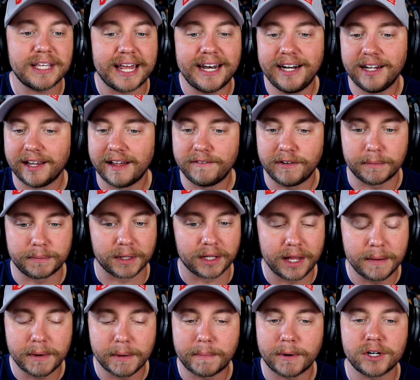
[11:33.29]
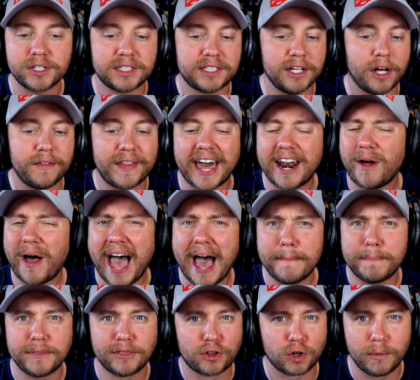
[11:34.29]
I need to level up the limit burst still. That'll
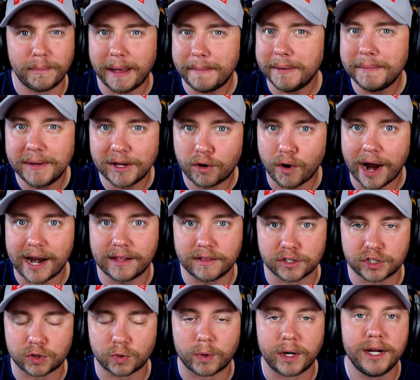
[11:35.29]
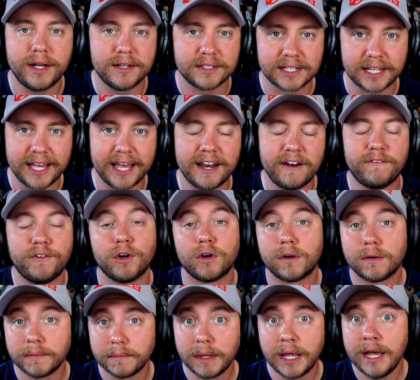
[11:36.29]
happen through maybe me grinding the story because again, if you're
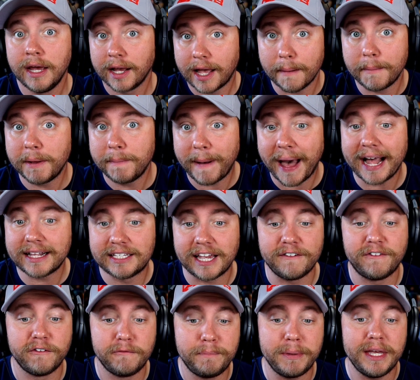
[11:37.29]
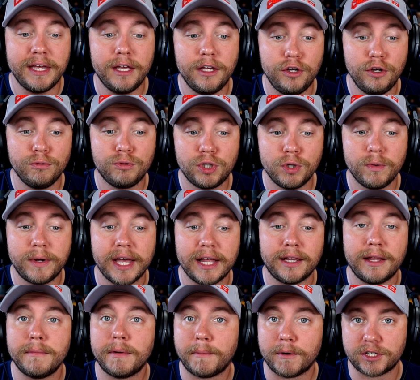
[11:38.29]
coming back to FFB, you do get
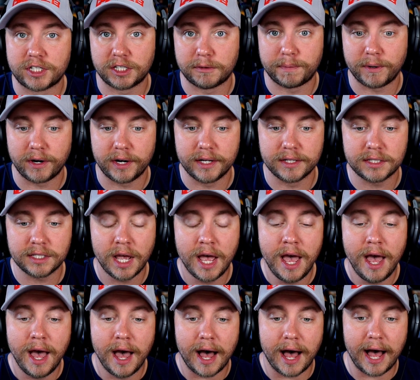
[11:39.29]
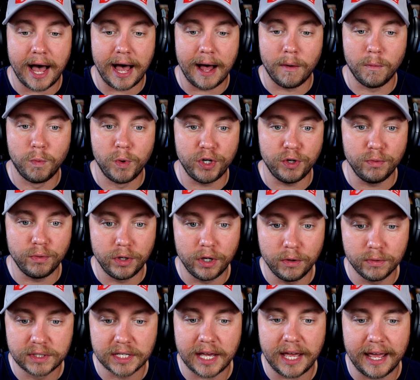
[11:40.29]
limit burst experience uh, when you
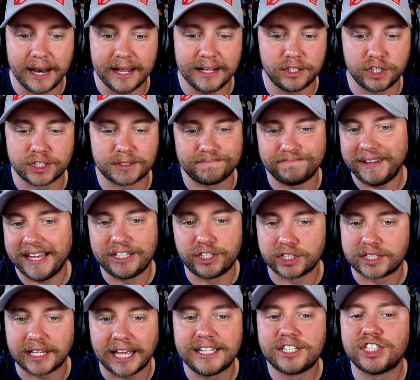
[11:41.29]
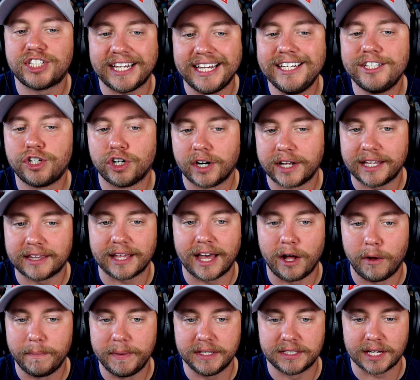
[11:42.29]
use it, and it just it's just it's just easier to get the
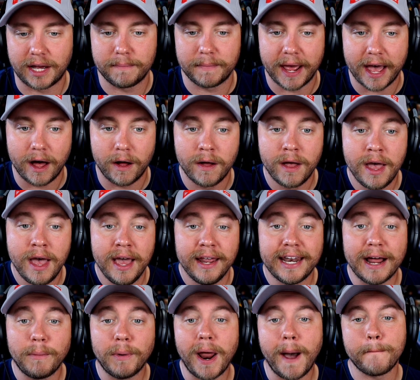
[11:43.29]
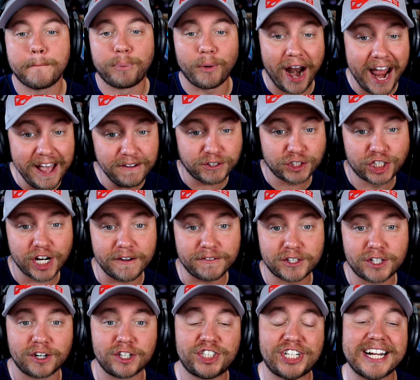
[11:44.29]
LBs up now. Now when I brave
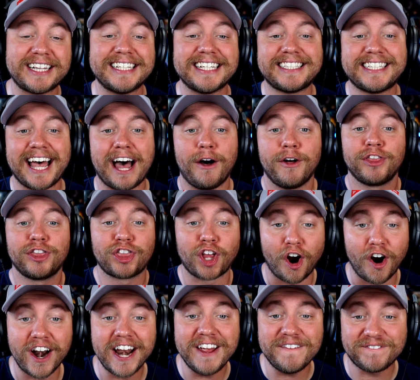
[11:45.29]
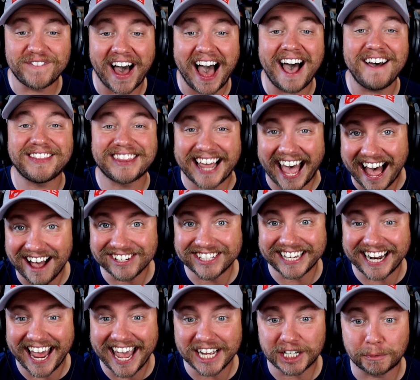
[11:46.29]
shifter, check this out: thirty-five
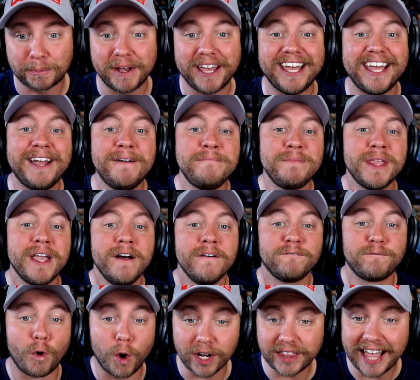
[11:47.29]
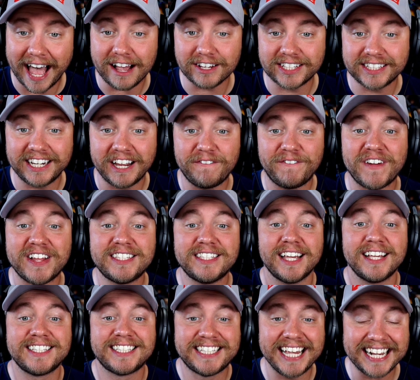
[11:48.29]
thousand HP, 4,000 defense,
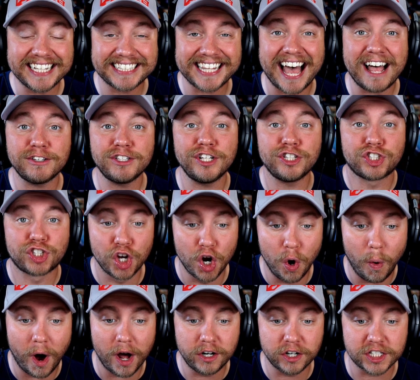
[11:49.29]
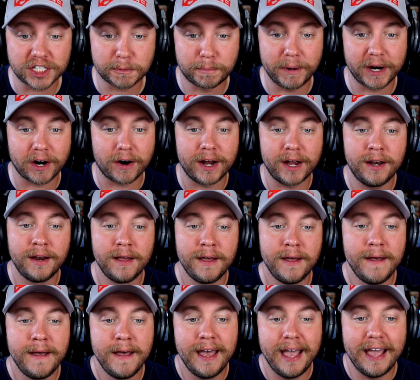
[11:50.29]
6,200 spirit.
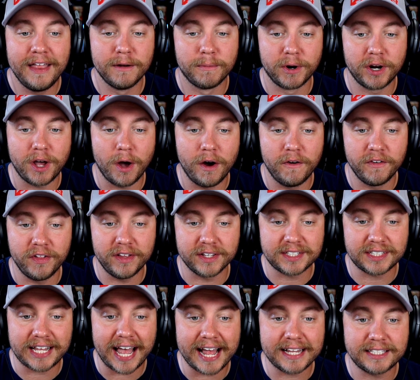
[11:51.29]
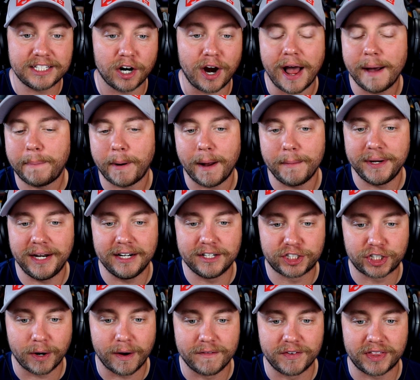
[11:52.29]
And then we're going to go over the stats here. I probably need to
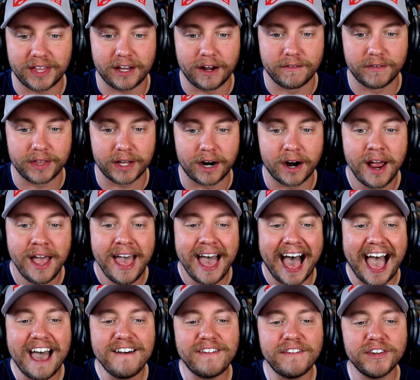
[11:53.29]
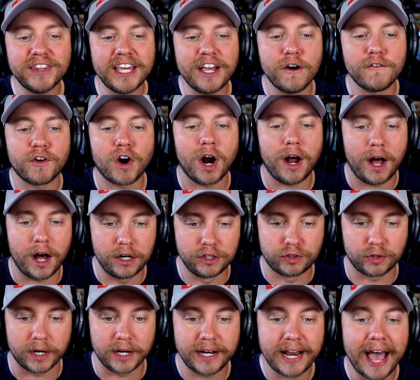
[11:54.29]
show everything over there. I have everything over
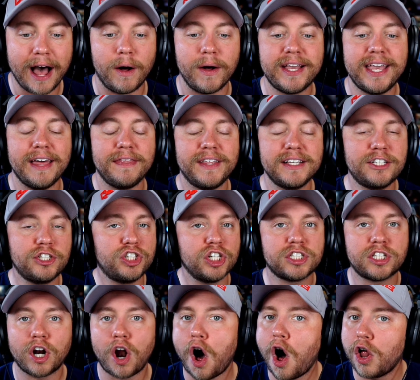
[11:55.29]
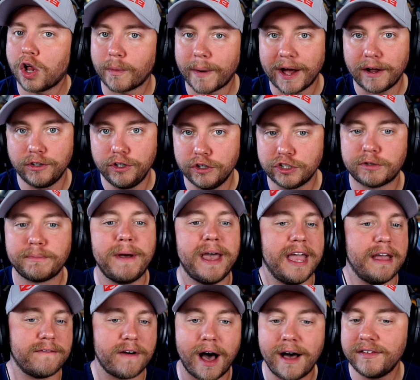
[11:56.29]
100. Now, again, this is just an all-around use
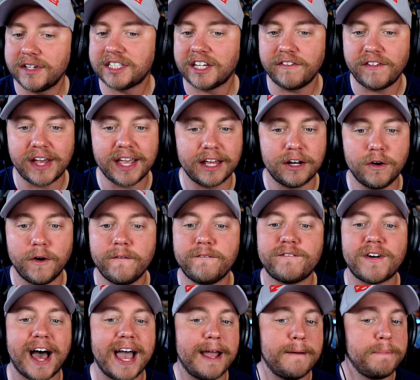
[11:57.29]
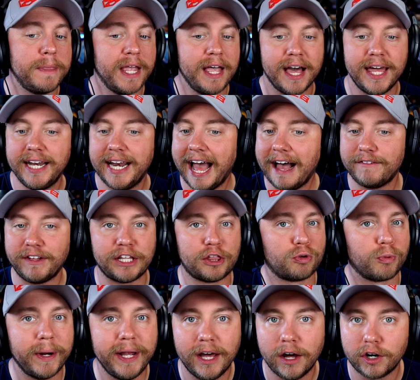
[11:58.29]
Mave. Obviously, if I get into a fight, I need to have like
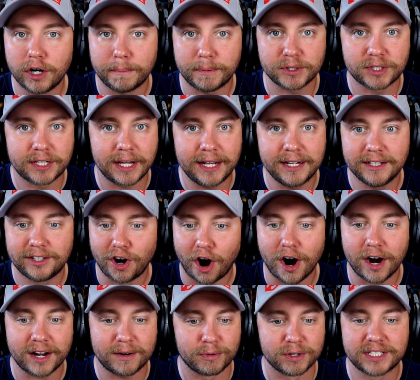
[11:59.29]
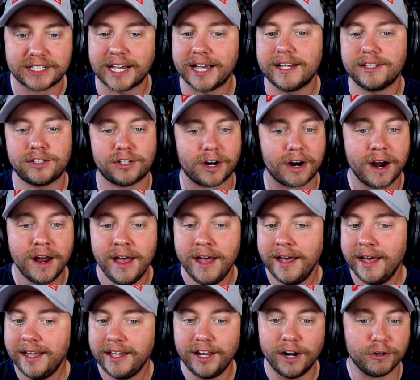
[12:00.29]
300% Dark Resist or,
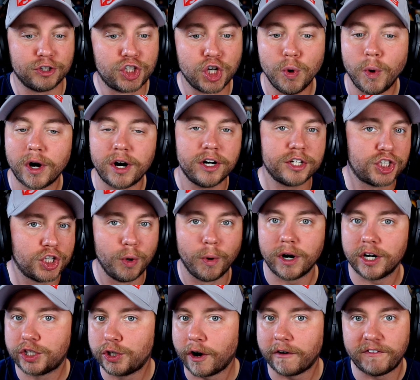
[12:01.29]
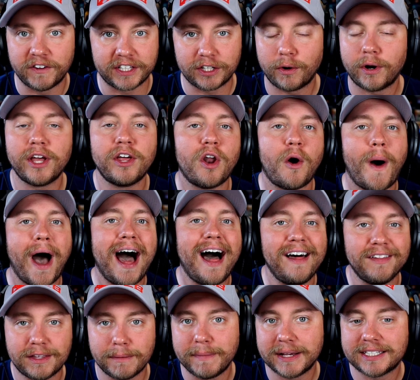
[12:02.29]
you know, 200, 200, 250, you know, I'll
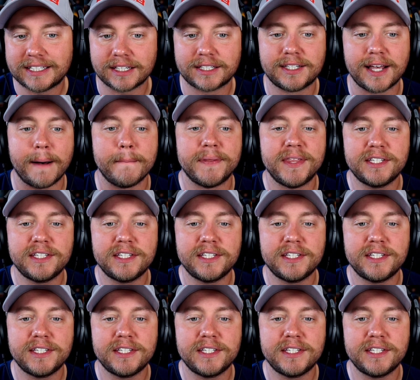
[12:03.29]
have to mix this up.